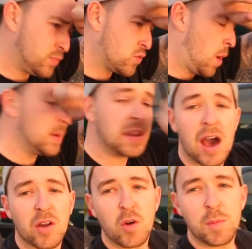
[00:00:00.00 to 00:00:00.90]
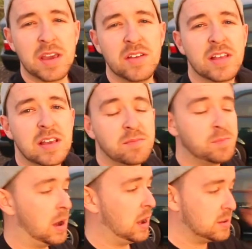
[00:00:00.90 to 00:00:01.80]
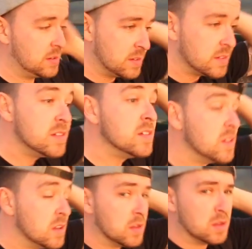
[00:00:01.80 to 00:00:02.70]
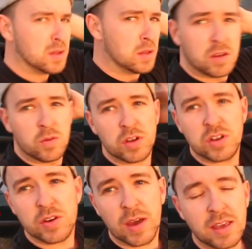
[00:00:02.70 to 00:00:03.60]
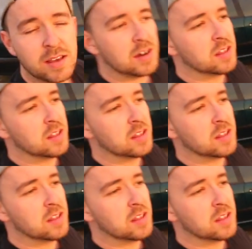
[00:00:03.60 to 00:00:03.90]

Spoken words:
Proper downer on my evening, but what can you do, hey?